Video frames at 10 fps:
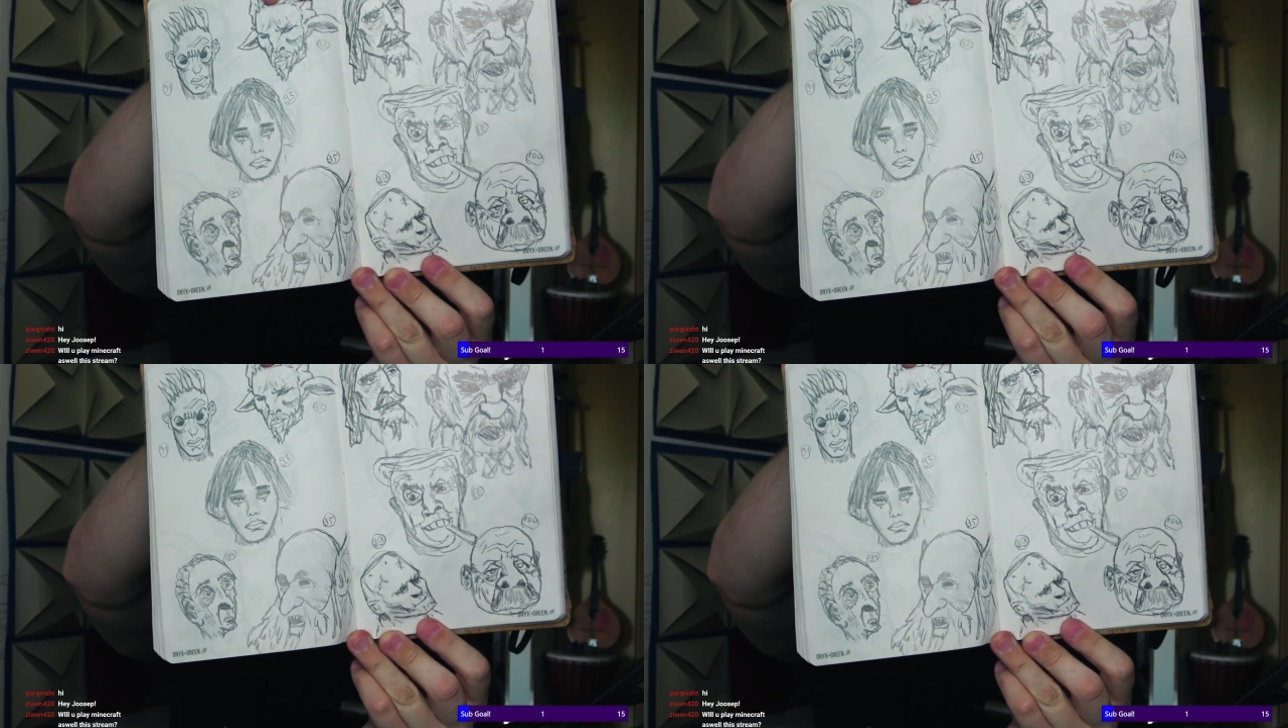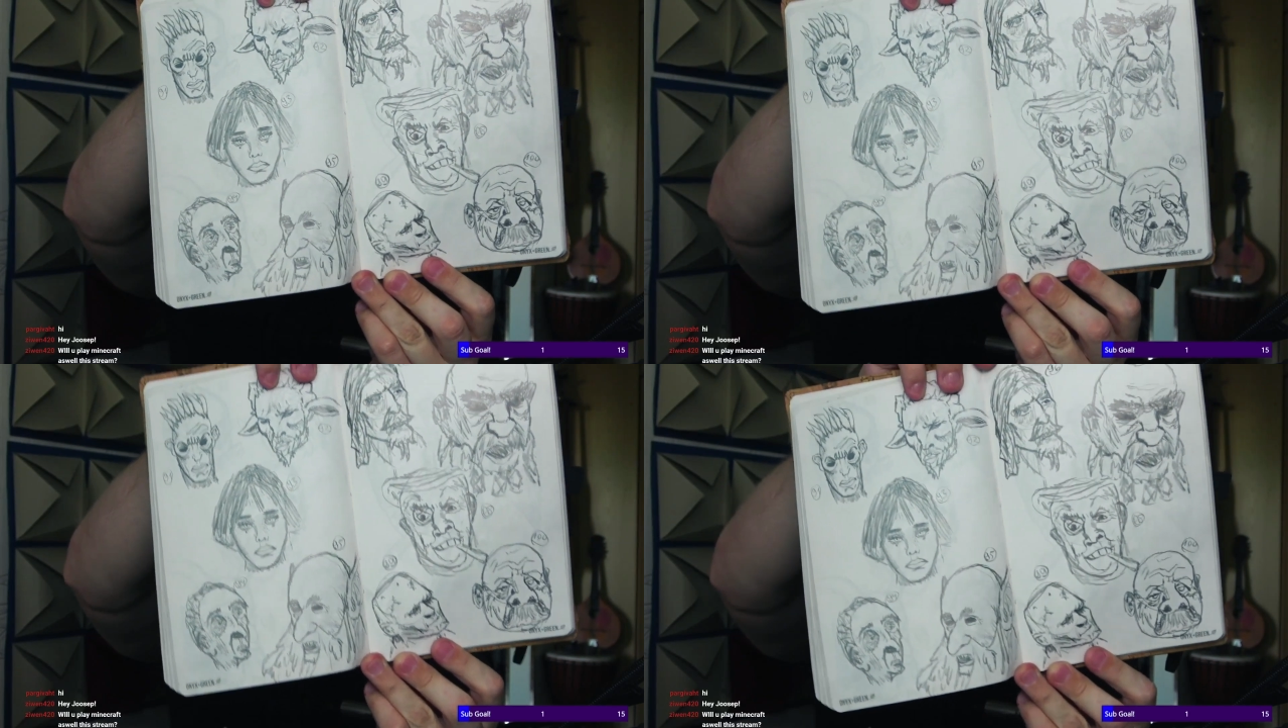were a lot
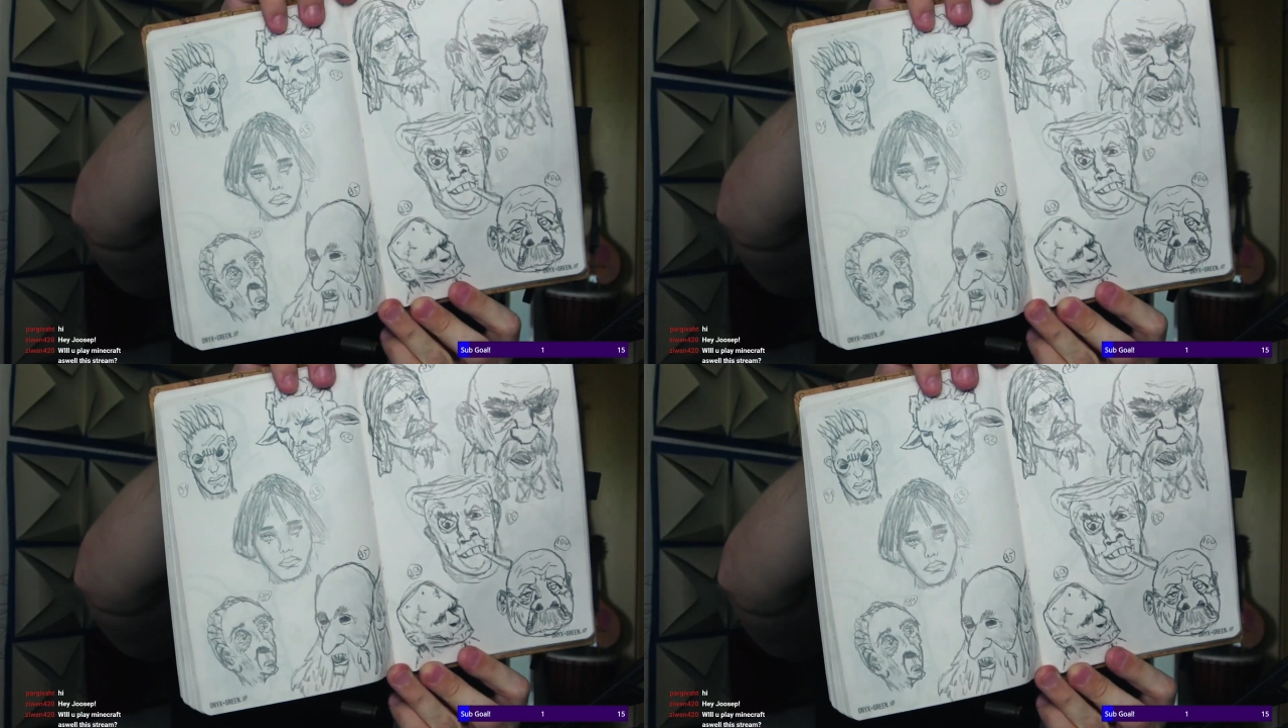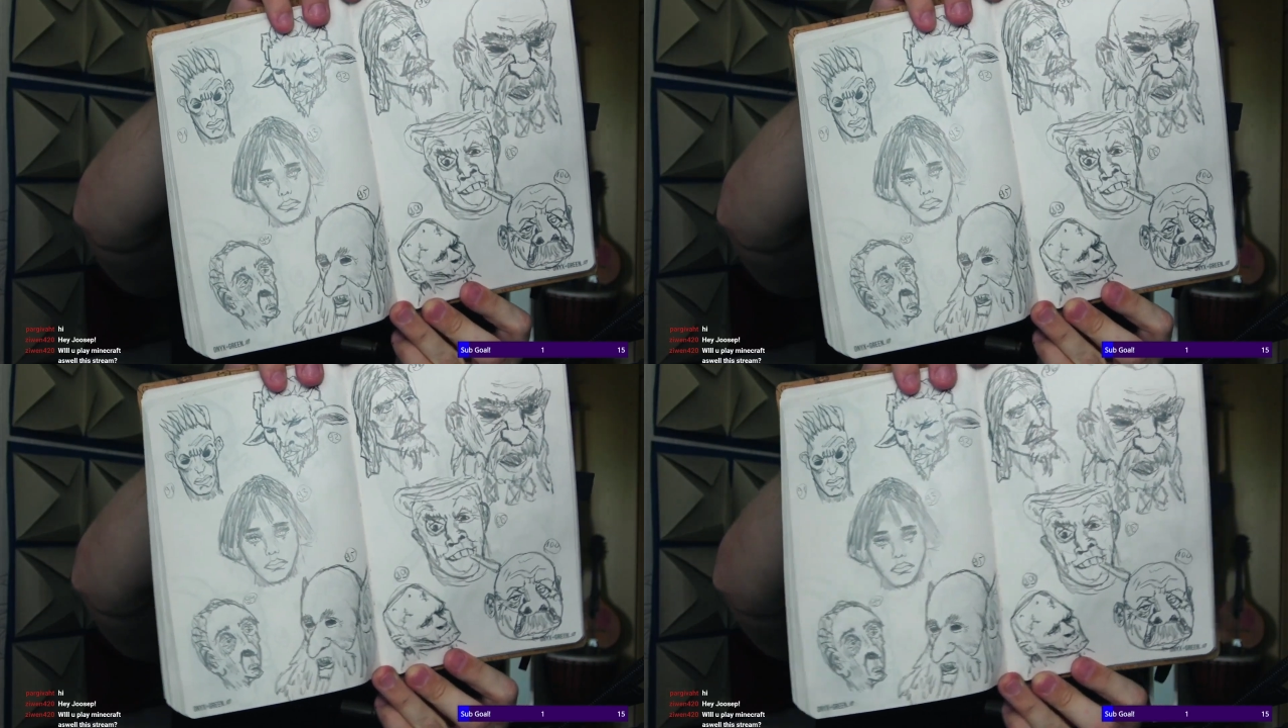more fun
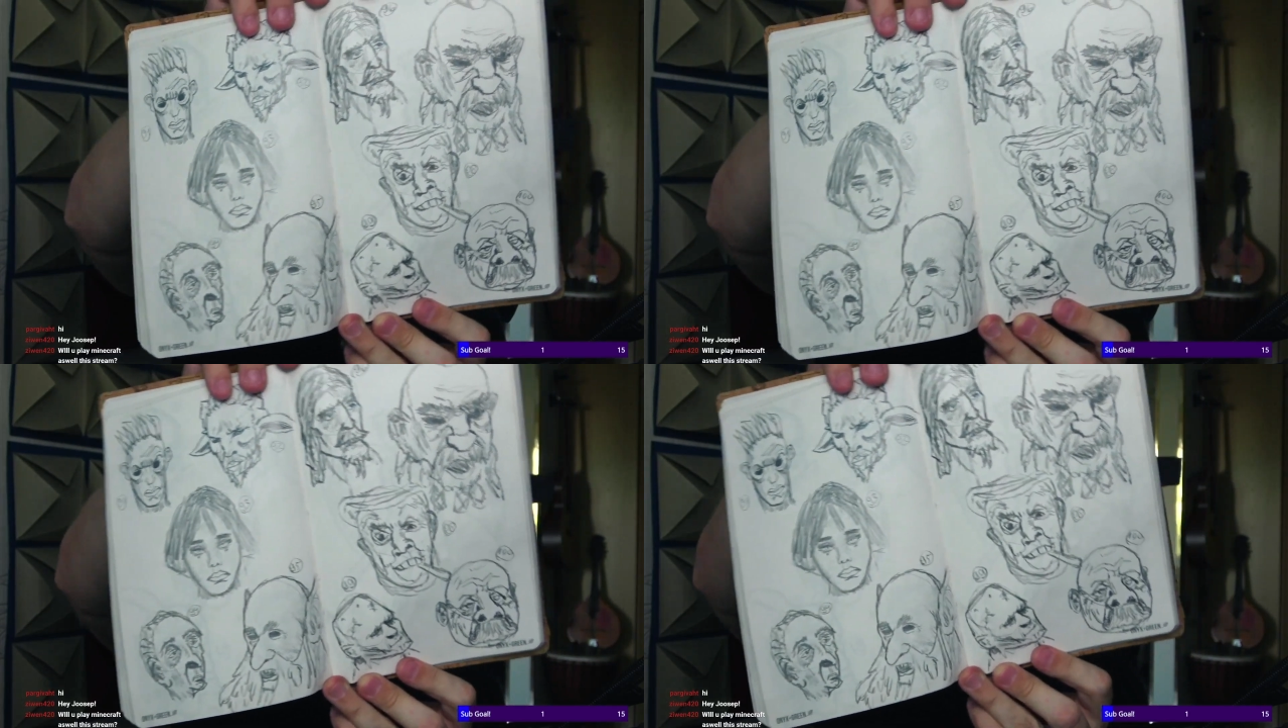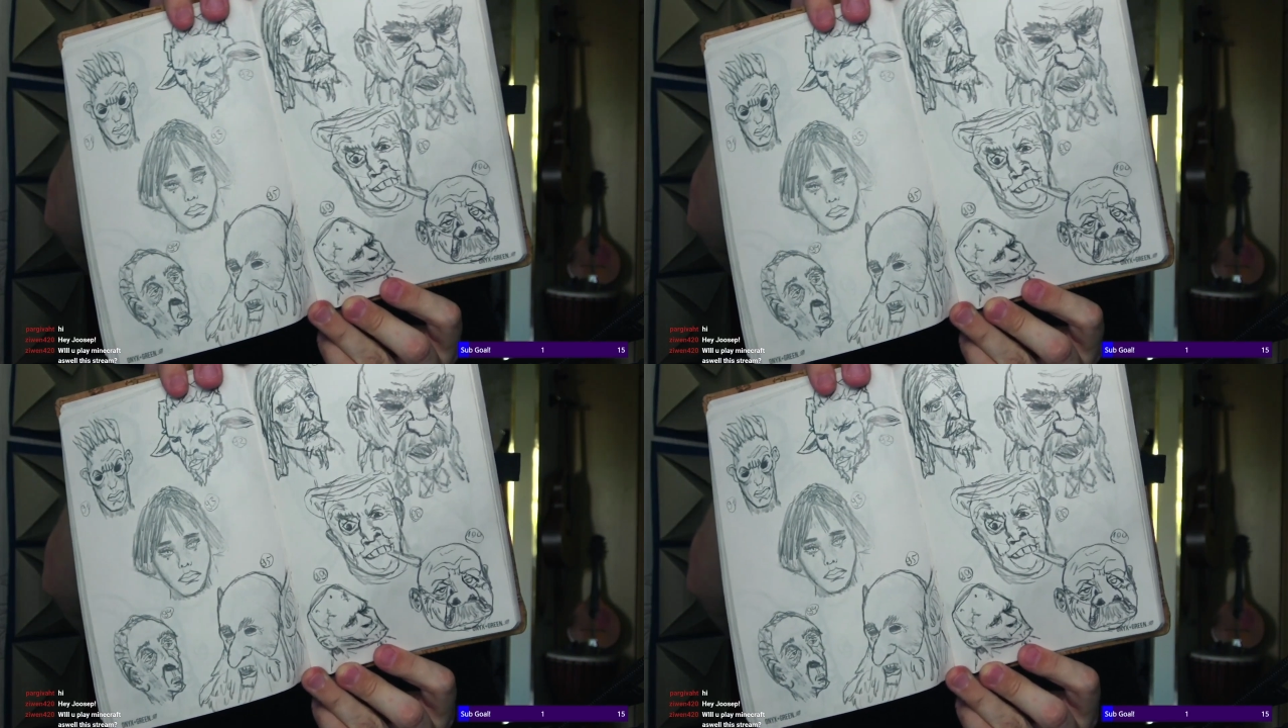than the
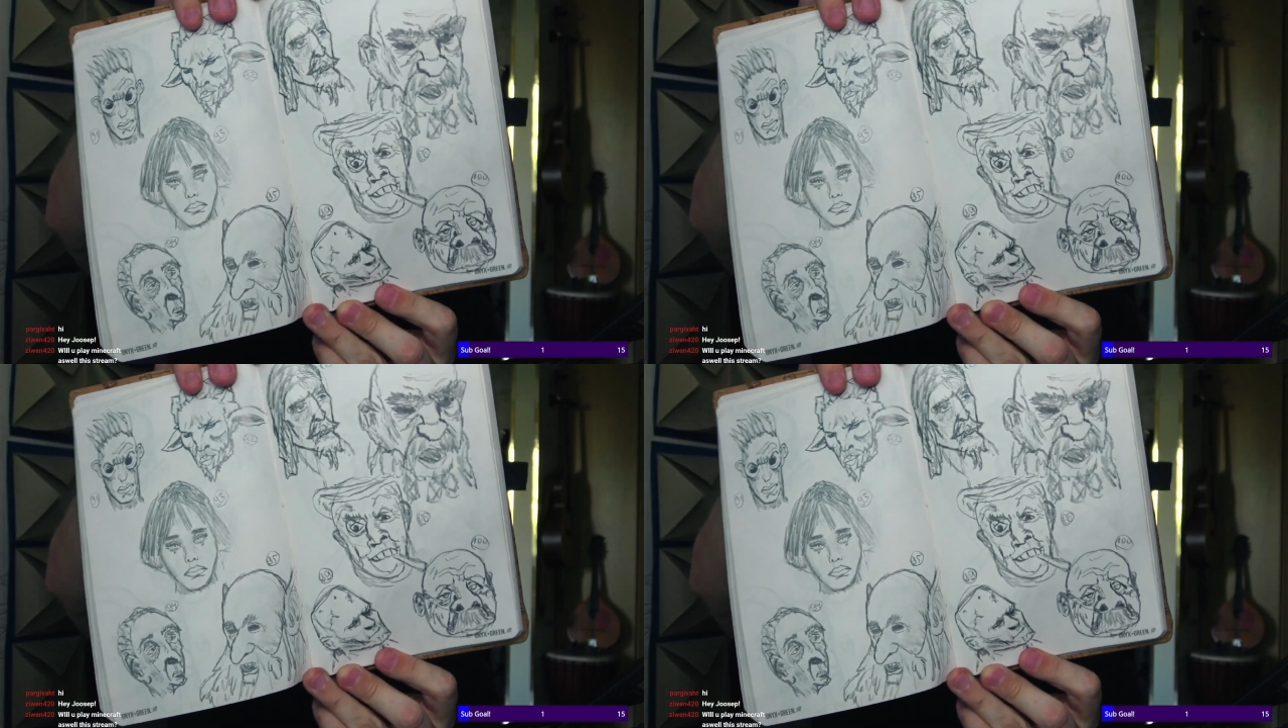guys